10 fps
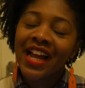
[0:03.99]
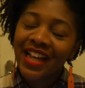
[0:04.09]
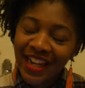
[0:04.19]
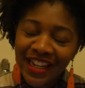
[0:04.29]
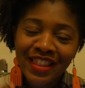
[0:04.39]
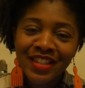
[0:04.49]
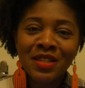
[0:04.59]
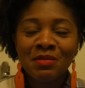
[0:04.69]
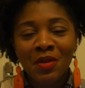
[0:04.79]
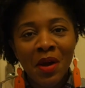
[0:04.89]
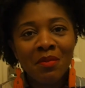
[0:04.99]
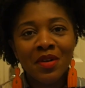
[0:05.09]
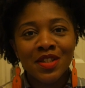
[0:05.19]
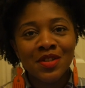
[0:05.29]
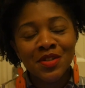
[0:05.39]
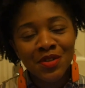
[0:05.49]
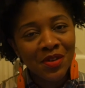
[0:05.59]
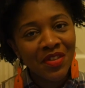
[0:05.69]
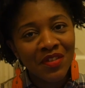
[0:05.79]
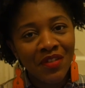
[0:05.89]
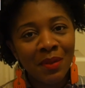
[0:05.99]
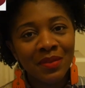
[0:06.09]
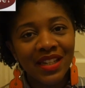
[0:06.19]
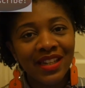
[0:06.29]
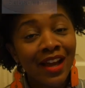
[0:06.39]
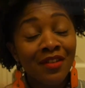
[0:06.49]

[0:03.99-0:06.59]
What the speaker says: Click the subscribe button to join the family.